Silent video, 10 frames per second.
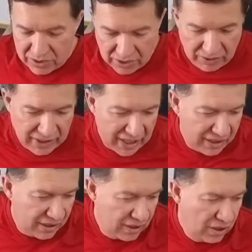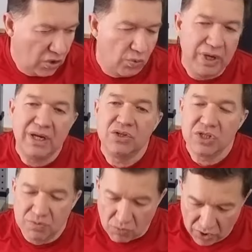So again, we can
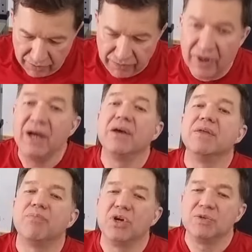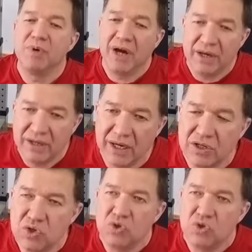just modify the press behind neck